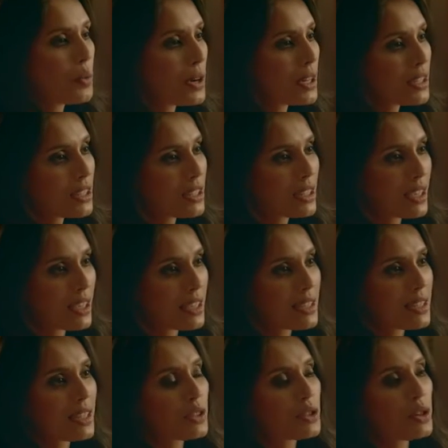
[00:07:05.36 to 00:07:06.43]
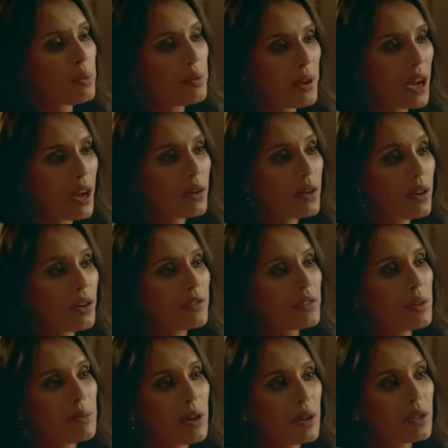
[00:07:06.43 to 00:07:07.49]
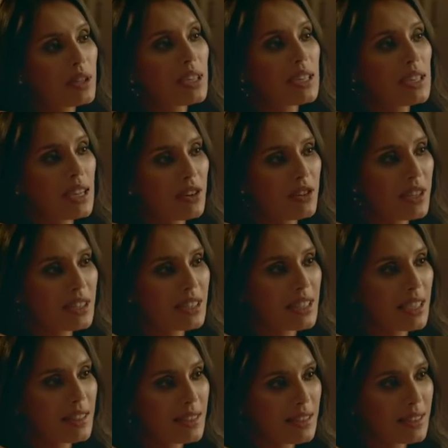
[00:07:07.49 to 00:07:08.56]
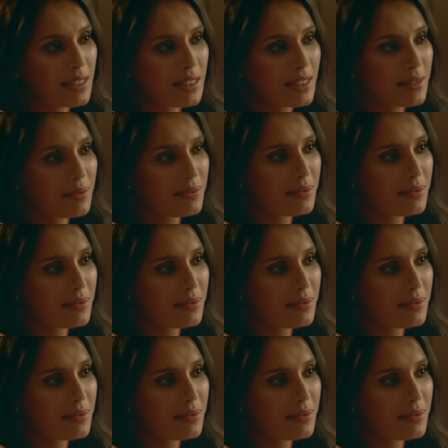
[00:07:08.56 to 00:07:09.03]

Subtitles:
What are the things that you're proud of about the Leela residences?